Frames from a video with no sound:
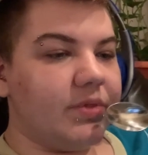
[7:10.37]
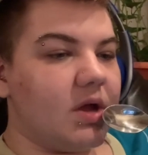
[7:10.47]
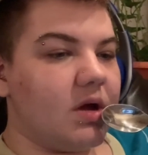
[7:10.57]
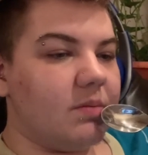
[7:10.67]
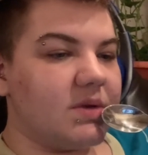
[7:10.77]

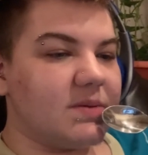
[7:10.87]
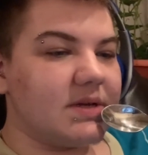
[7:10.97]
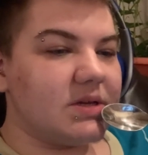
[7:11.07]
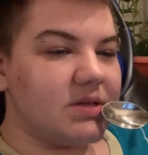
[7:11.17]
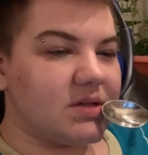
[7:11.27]

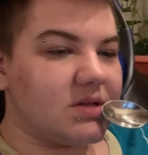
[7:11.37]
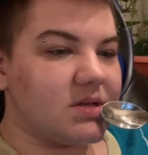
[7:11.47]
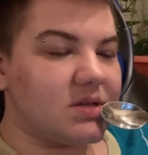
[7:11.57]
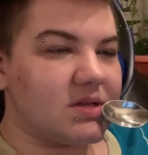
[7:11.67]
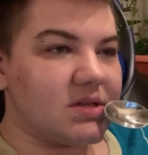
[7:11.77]
Especially
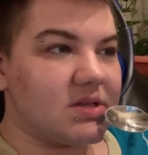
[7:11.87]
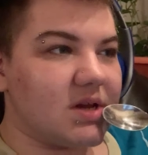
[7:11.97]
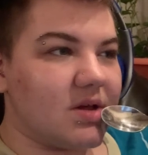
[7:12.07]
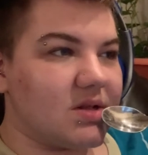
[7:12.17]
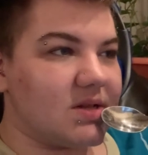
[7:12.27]
since this is
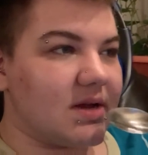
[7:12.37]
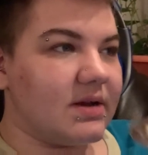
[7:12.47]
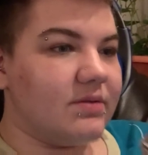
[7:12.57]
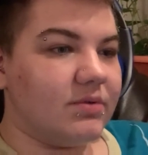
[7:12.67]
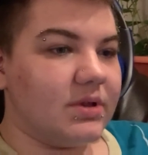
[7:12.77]
now the
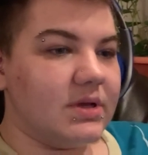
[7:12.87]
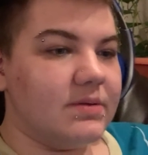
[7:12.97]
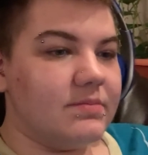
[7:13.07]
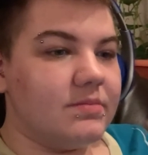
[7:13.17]
second really